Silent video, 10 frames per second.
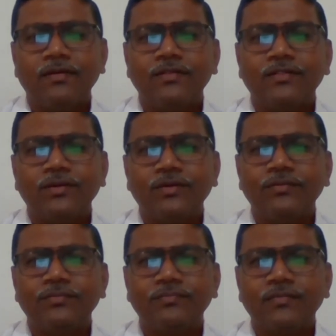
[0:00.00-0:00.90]

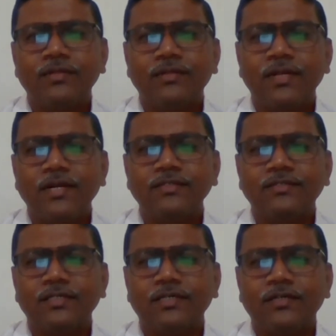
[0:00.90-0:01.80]
So that
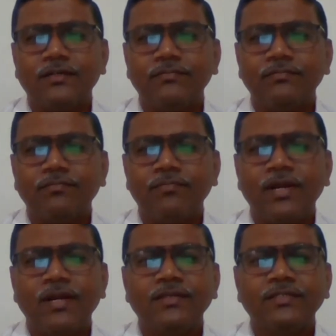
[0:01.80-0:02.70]
is
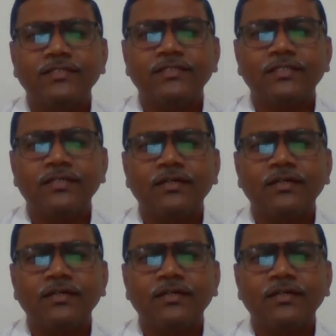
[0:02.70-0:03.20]
Middle Ages